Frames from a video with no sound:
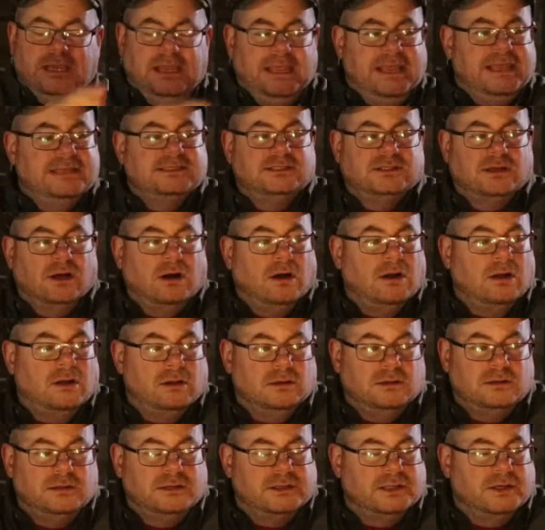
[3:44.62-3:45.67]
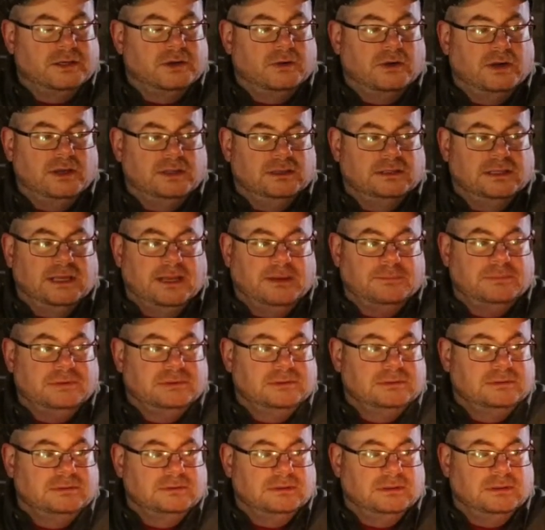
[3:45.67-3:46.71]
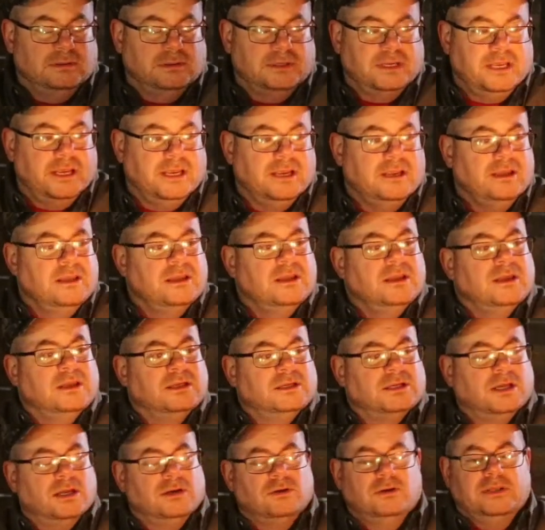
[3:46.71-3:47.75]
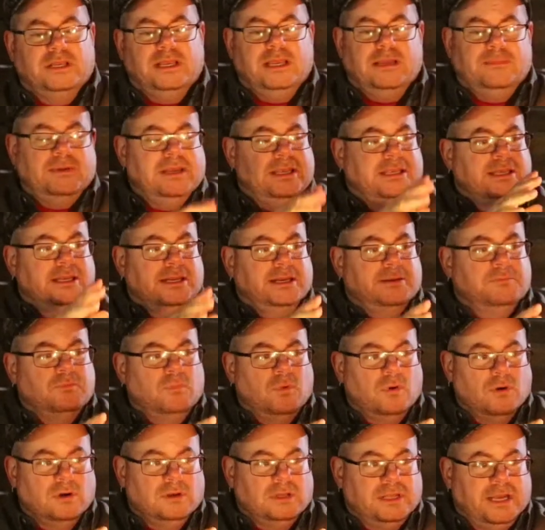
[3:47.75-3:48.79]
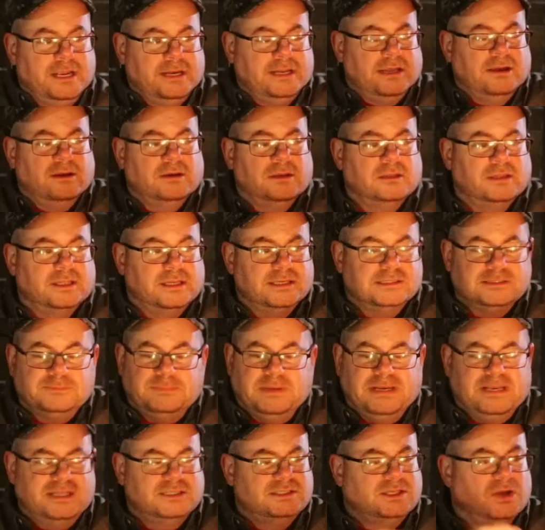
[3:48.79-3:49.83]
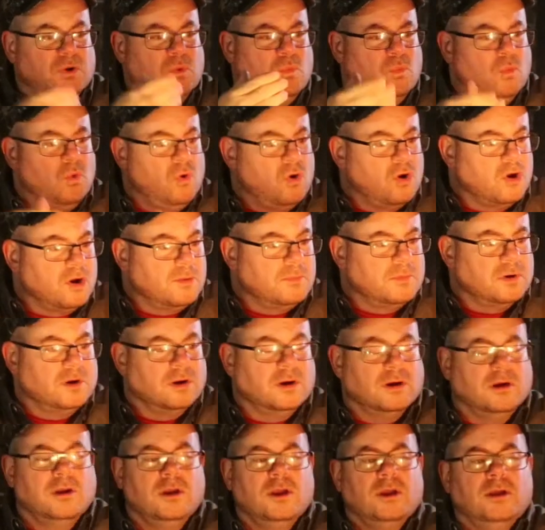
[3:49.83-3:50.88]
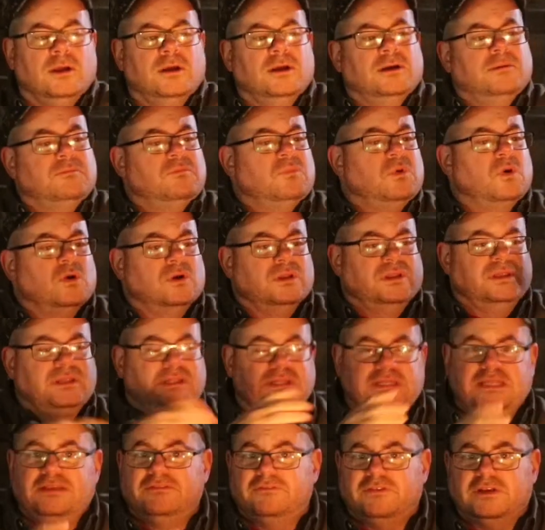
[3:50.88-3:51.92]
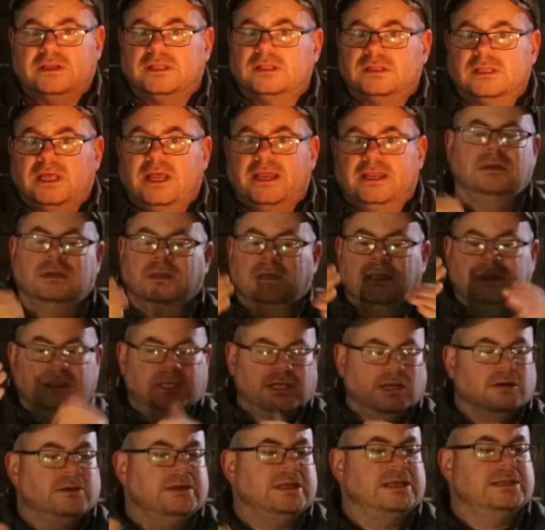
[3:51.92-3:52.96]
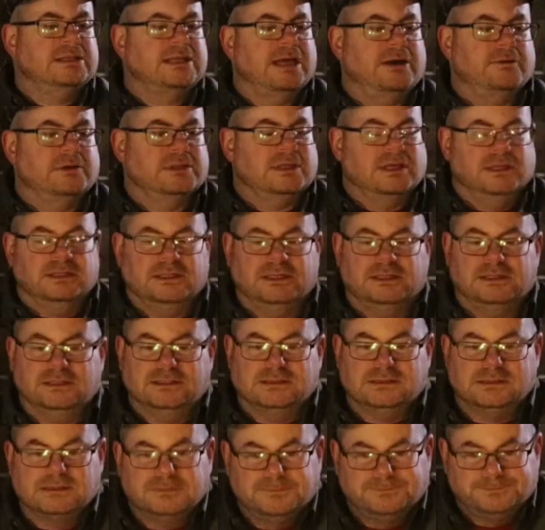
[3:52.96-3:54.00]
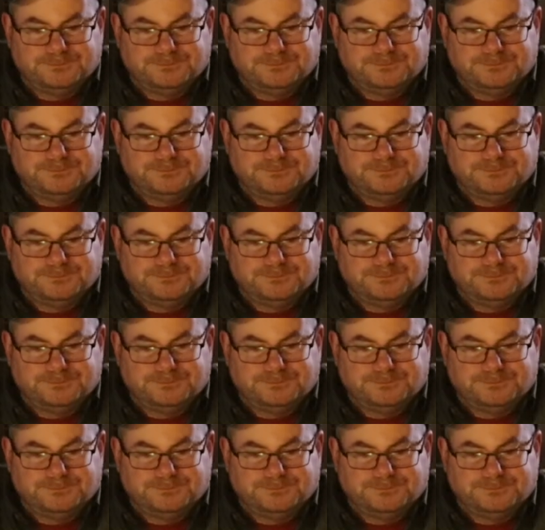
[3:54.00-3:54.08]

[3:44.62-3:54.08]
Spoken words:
it's all the oil lamp, okay? Not only am I getting more light out of this, but it's a warmer, more living light. You don't get that with LEDs